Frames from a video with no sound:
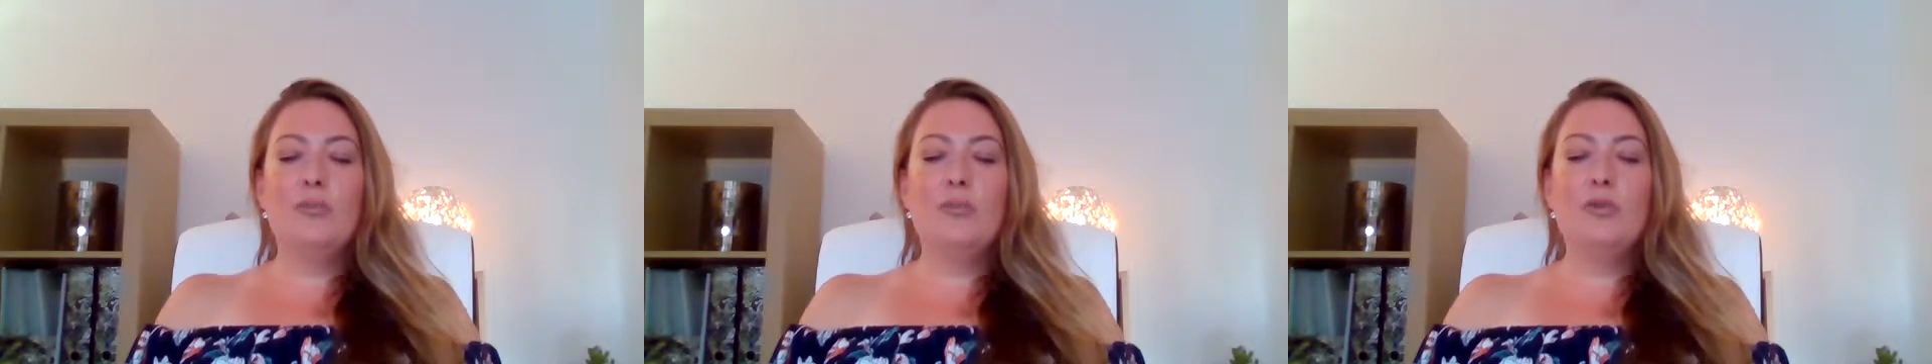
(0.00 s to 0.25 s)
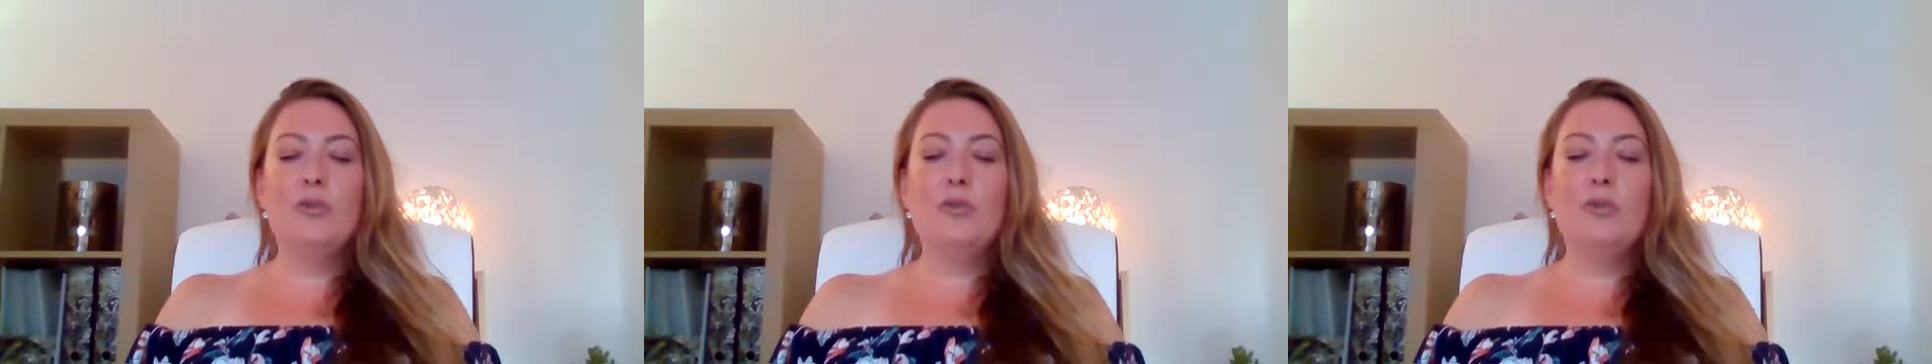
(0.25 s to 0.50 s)

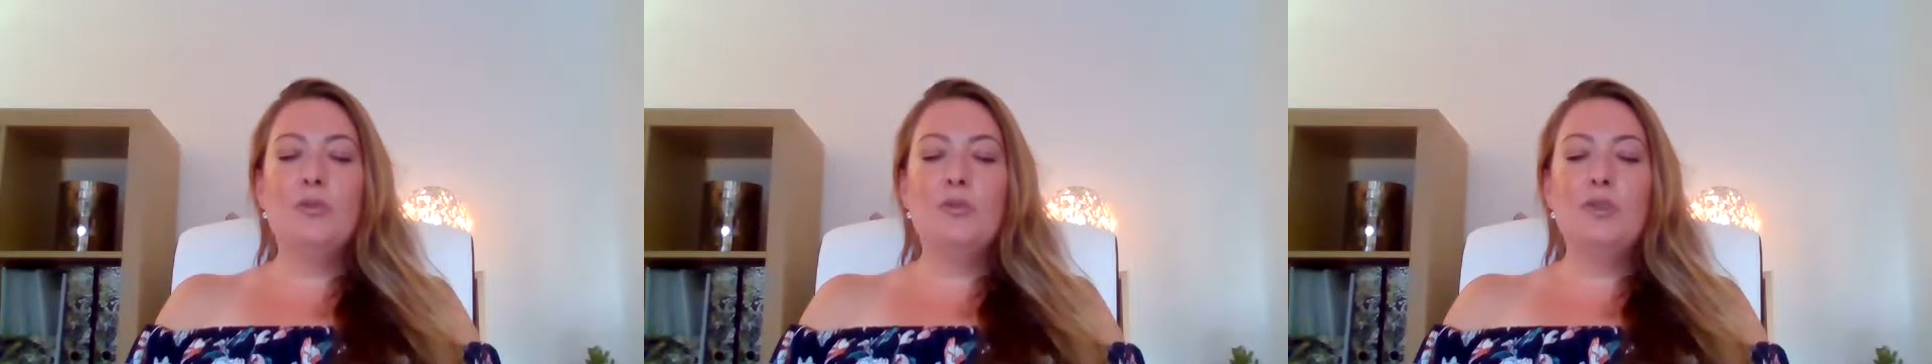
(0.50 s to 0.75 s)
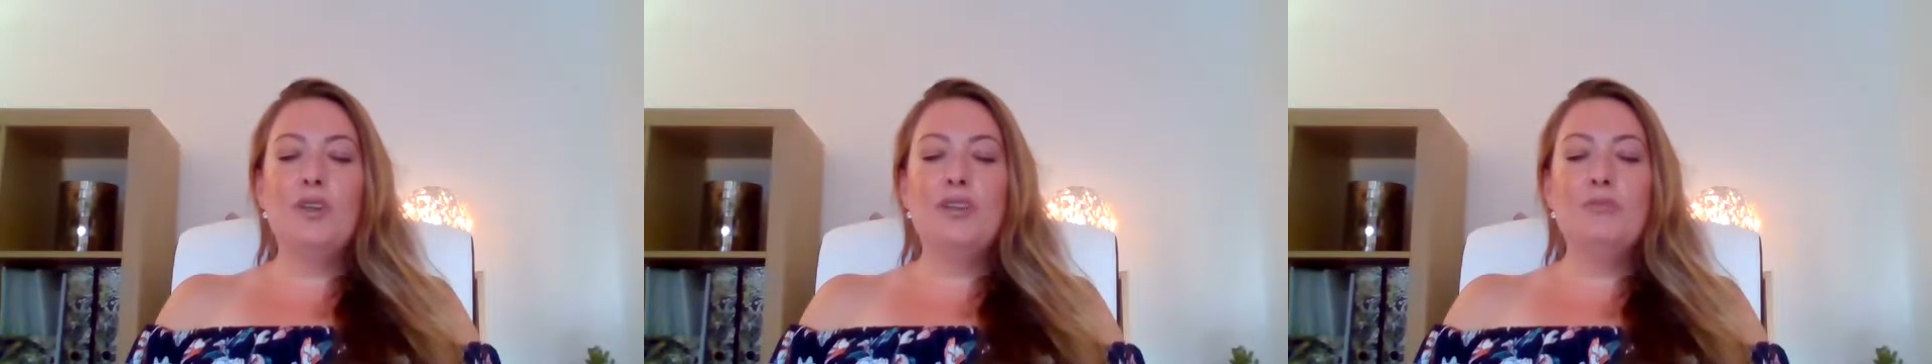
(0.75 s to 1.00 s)

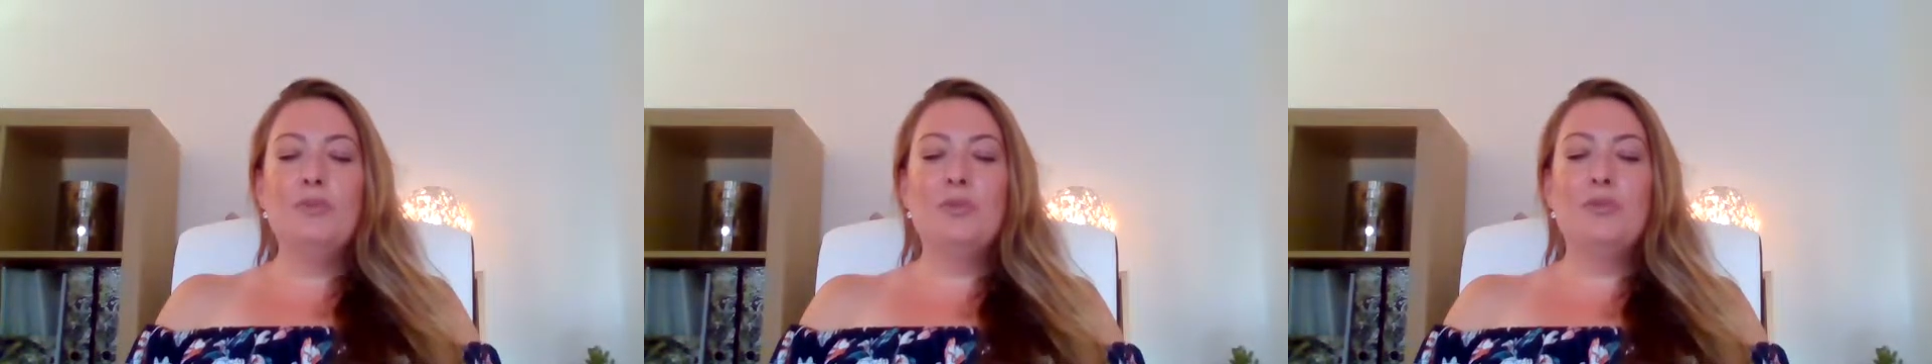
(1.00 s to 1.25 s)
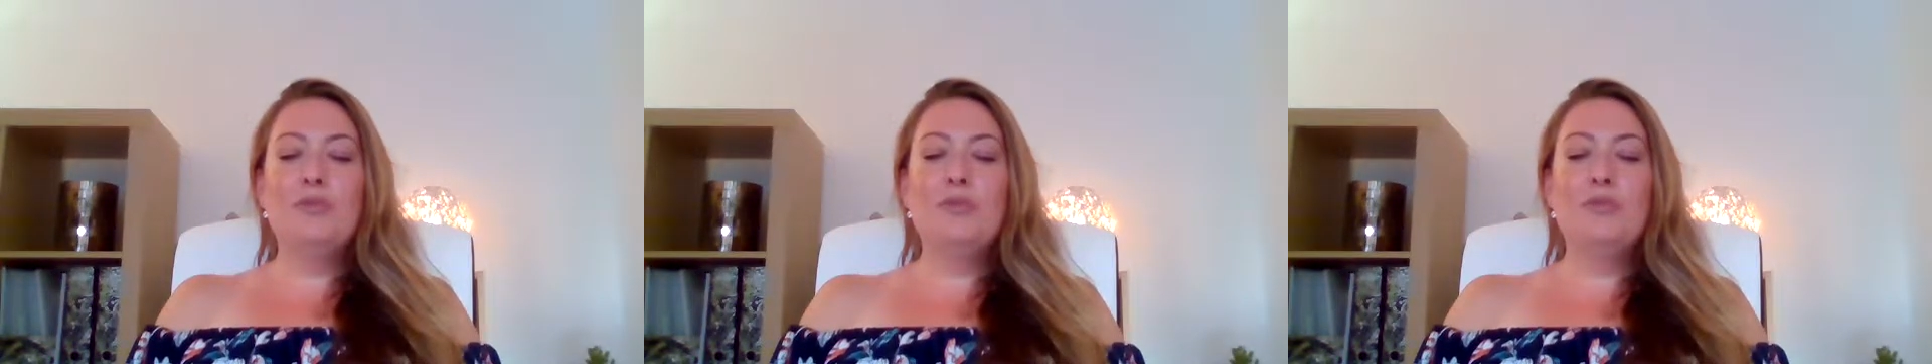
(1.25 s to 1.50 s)
More and
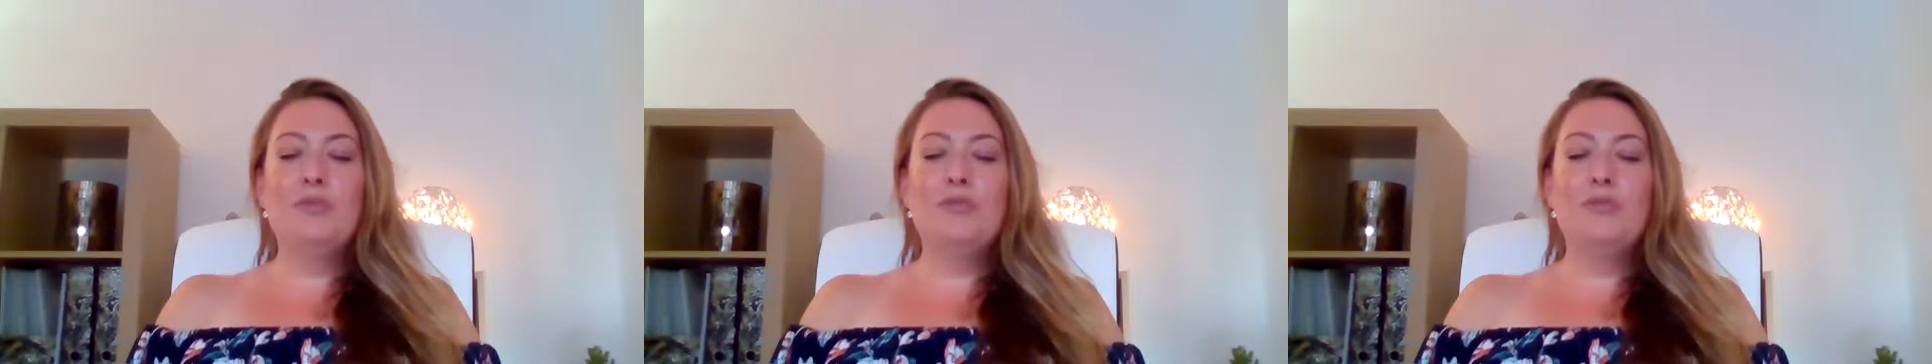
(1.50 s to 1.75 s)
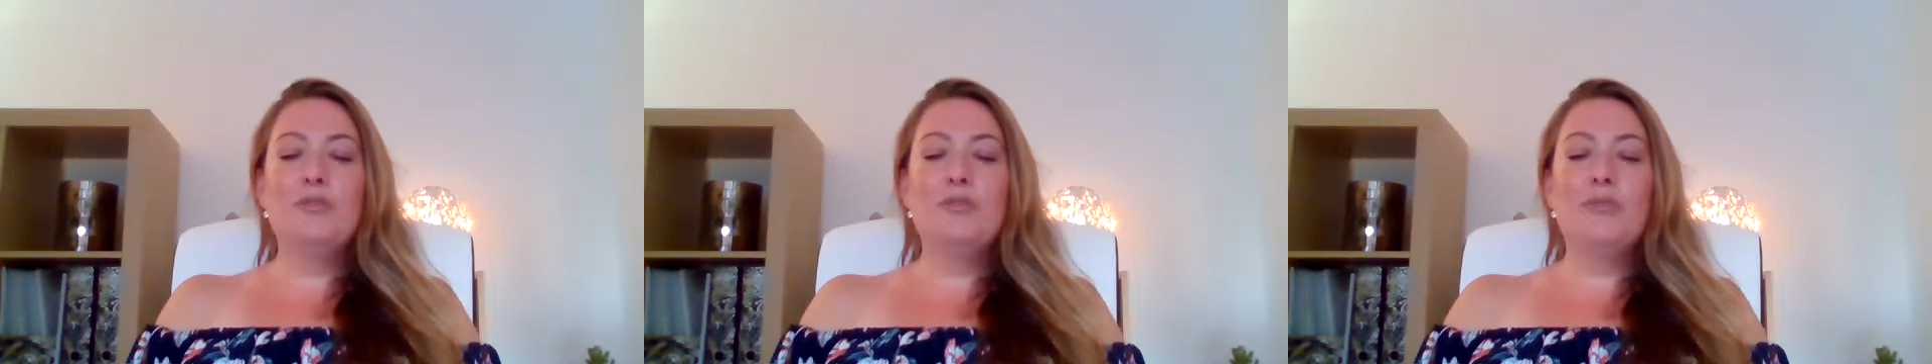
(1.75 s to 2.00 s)
more
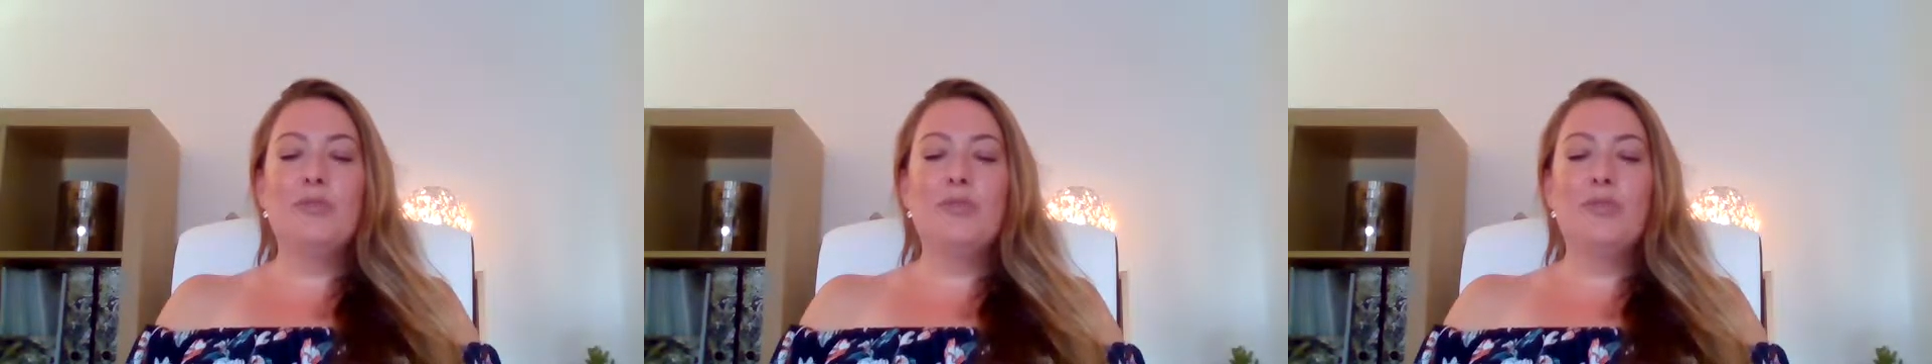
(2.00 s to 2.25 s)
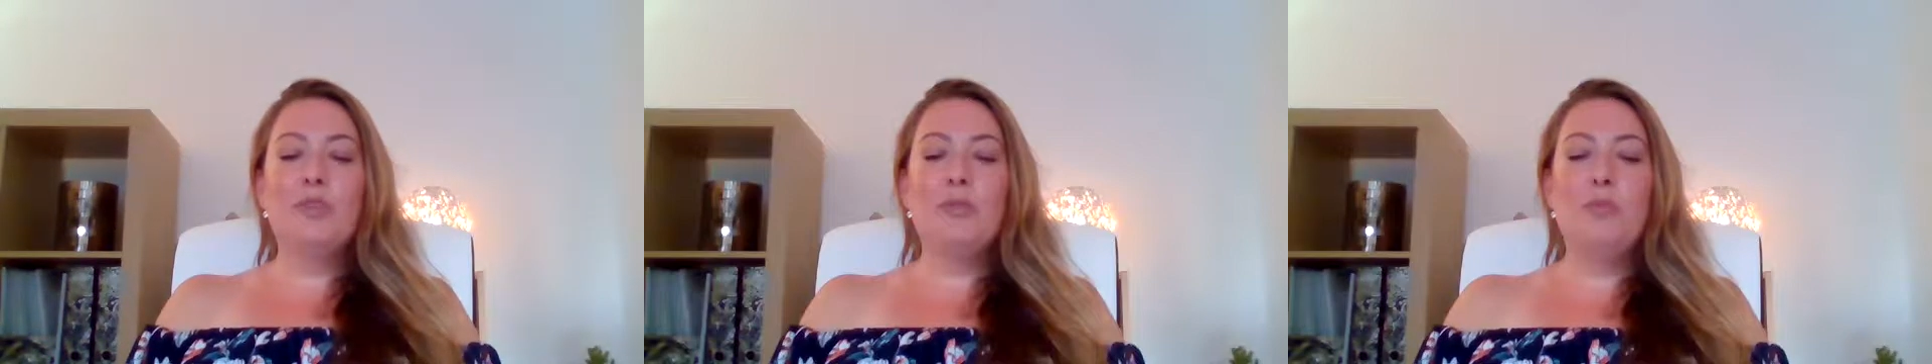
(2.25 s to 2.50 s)

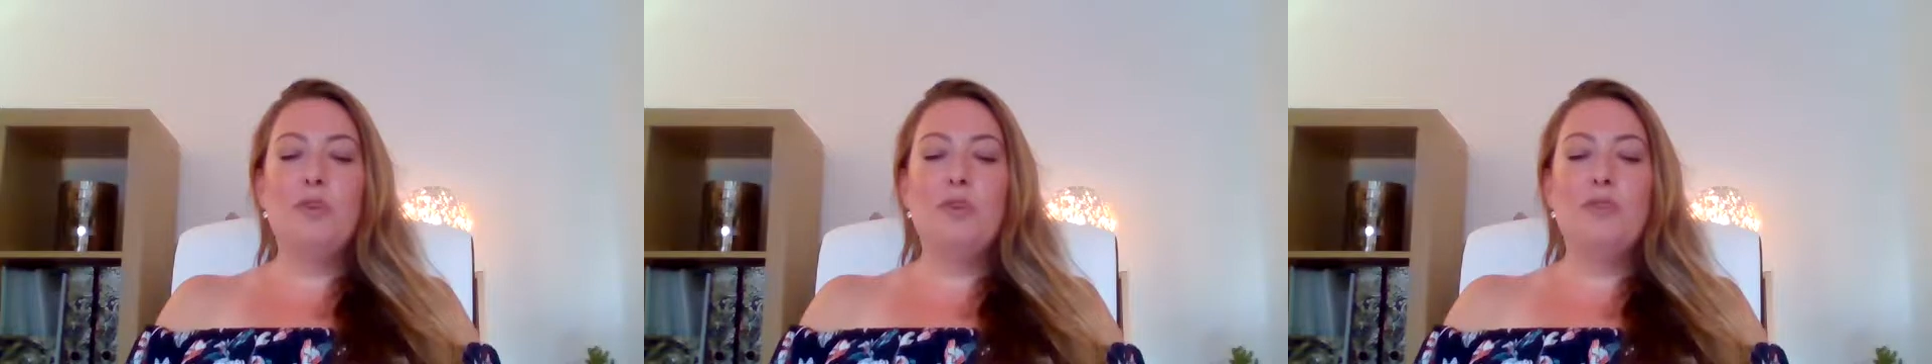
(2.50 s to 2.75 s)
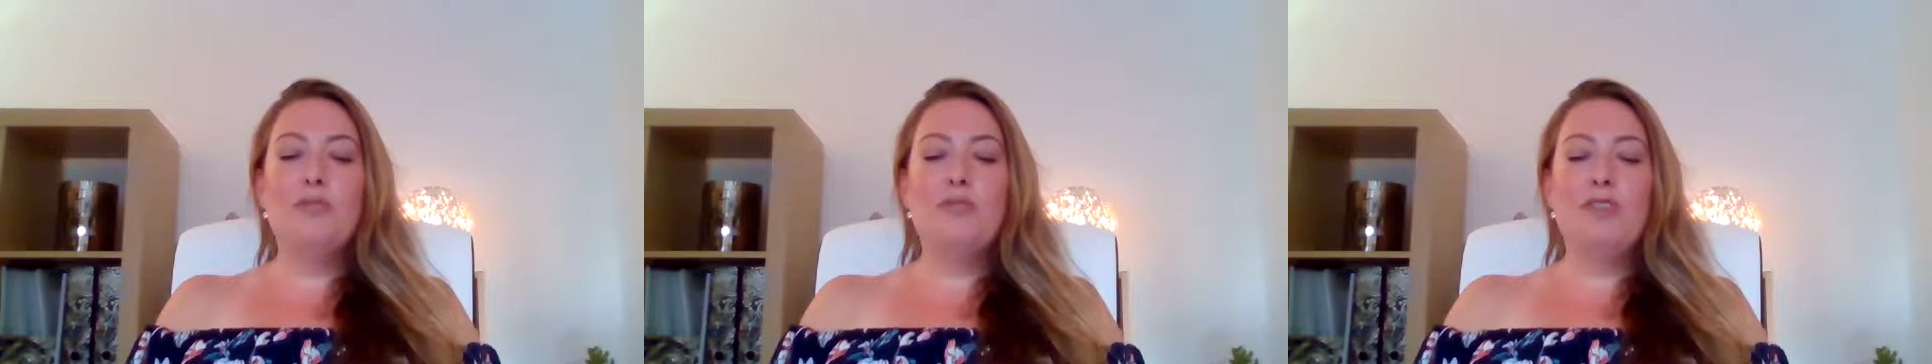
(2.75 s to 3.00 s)

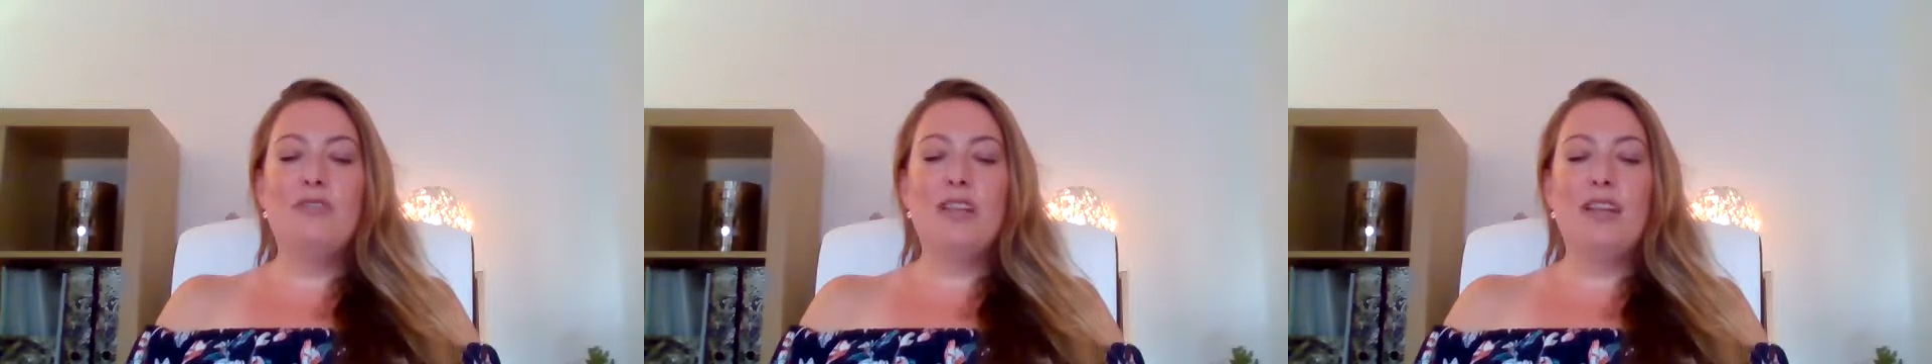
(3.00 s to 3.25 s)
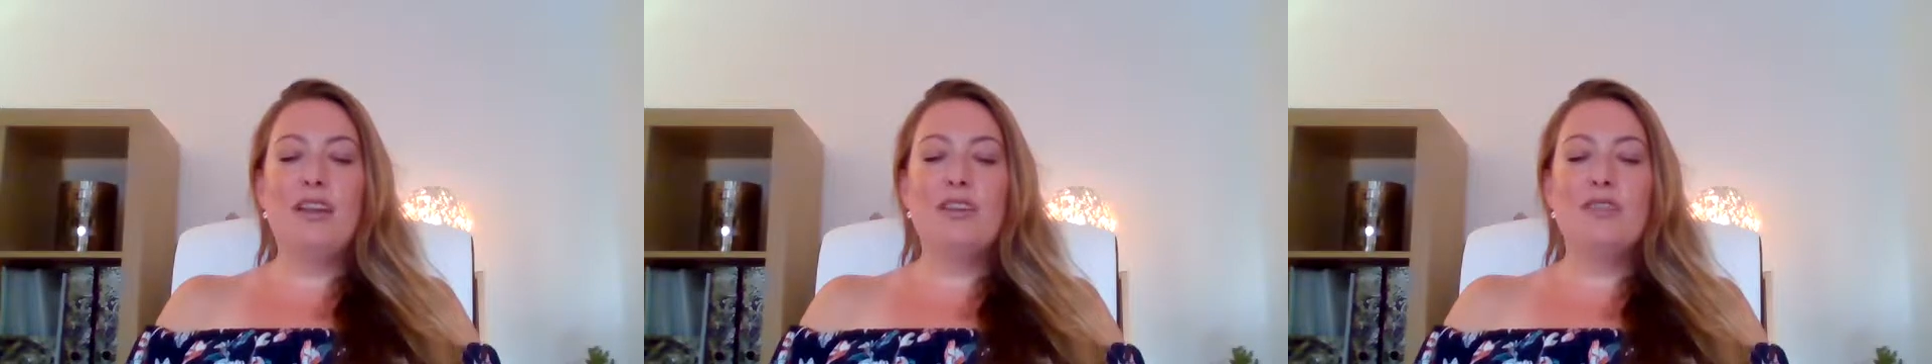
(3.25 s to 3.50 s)
beautifully
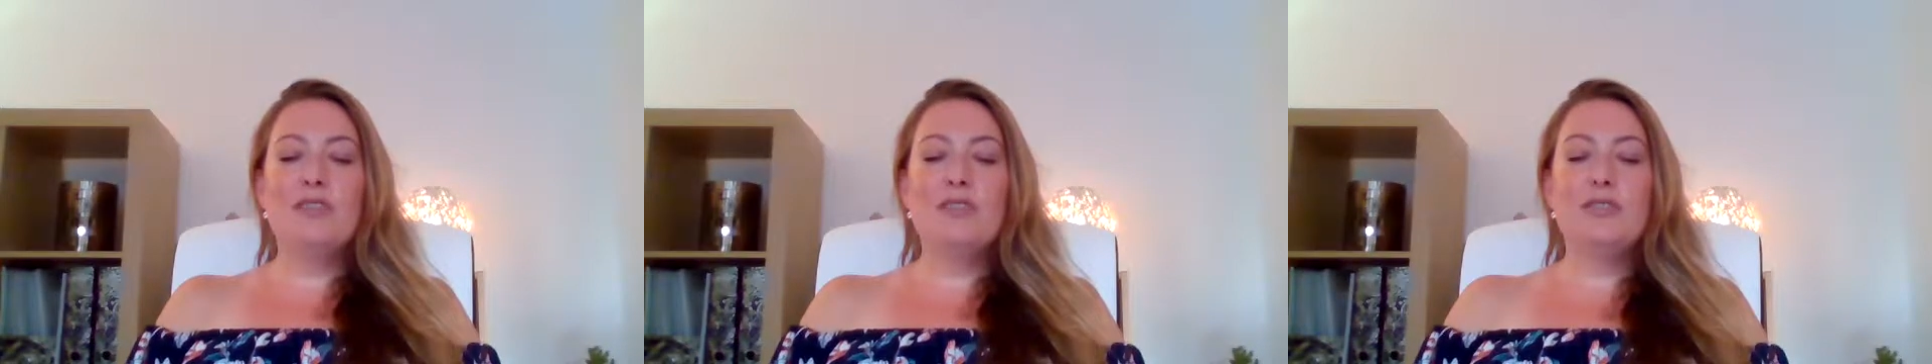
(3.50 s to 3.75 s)
relaxed.